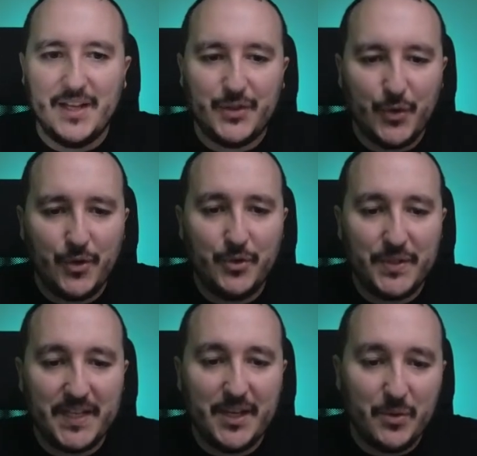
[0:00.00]
So you
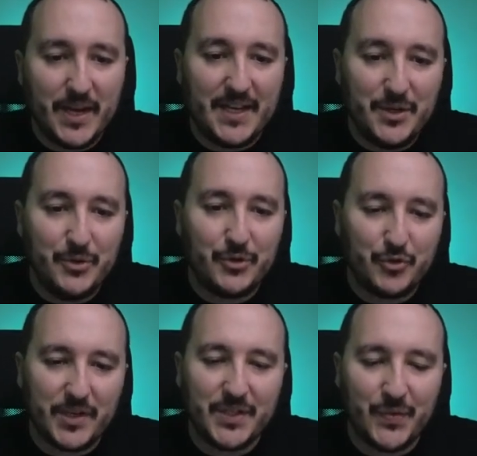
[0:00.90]
see, you can use
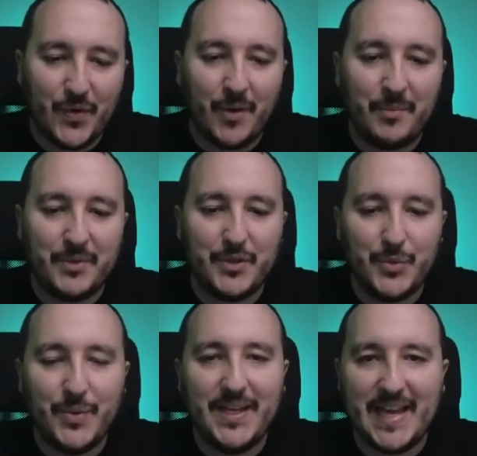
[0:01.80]
transform
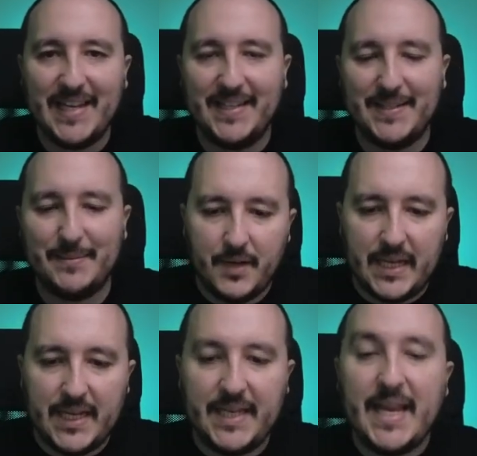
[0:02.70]
to get it.
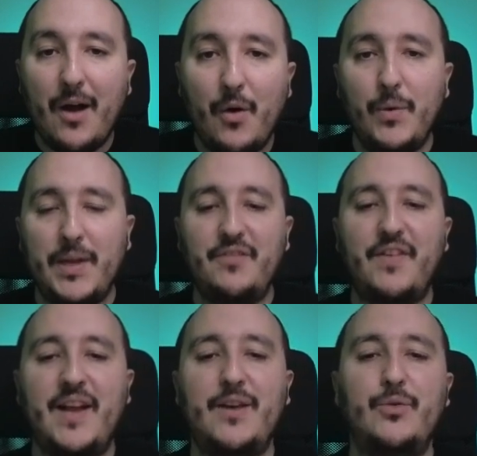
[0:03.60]
Now, if
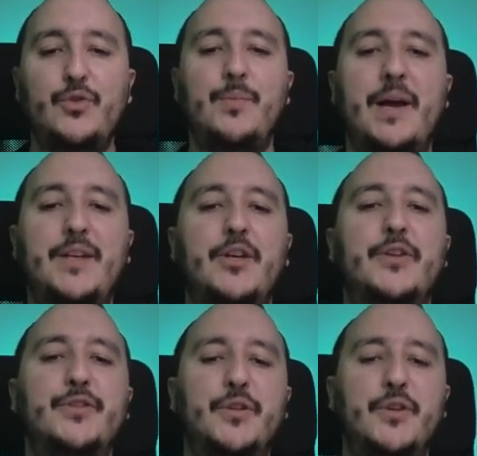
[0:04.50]
I go to my
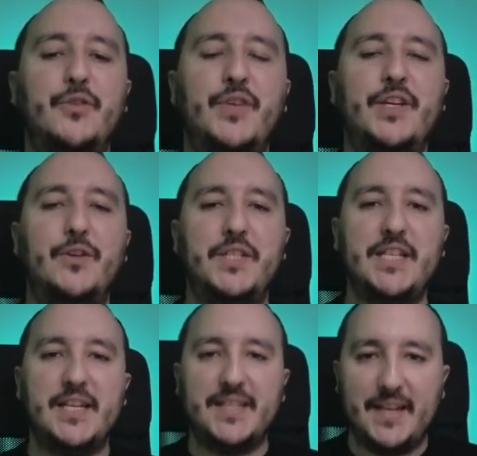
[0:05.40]

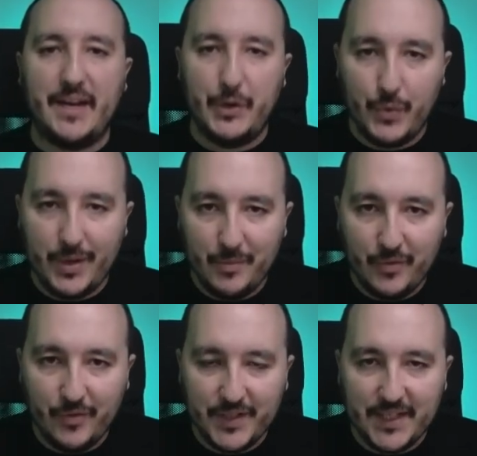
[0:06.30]
nuxt.config.ts and I
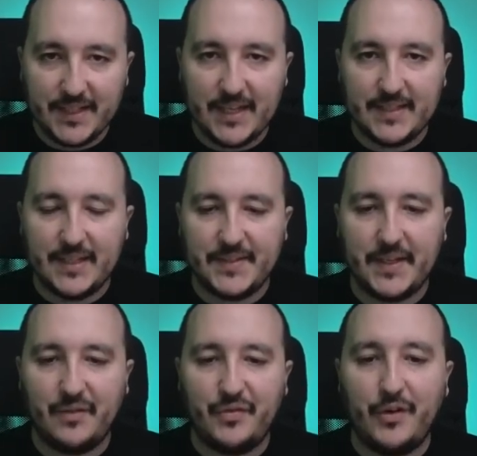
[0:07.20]
remove this
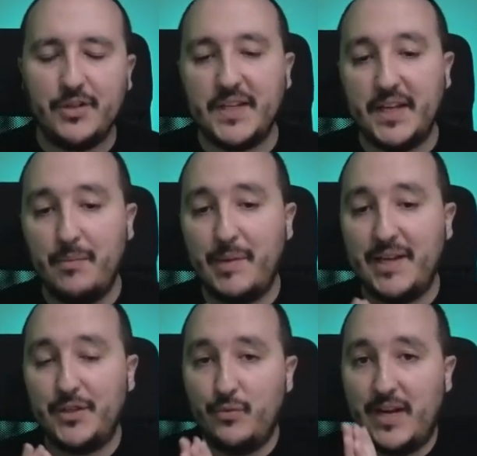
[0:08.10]
SSR false and I
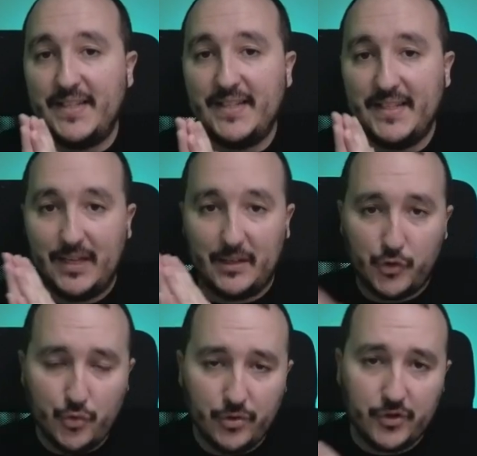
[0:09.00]
pass to SSR
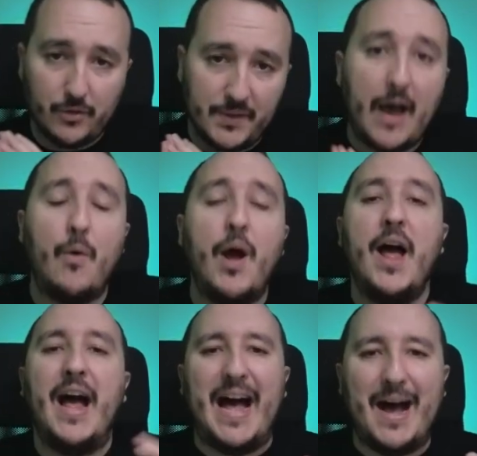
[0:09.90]
true, so now
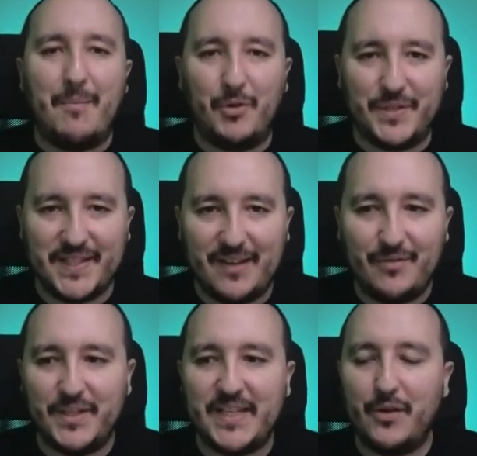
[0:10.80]
I'm on
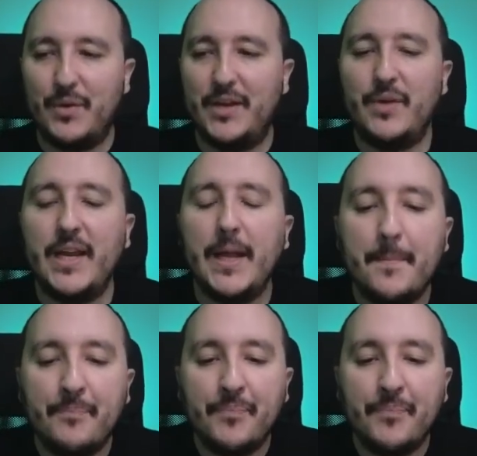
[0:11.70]
server-side rendering,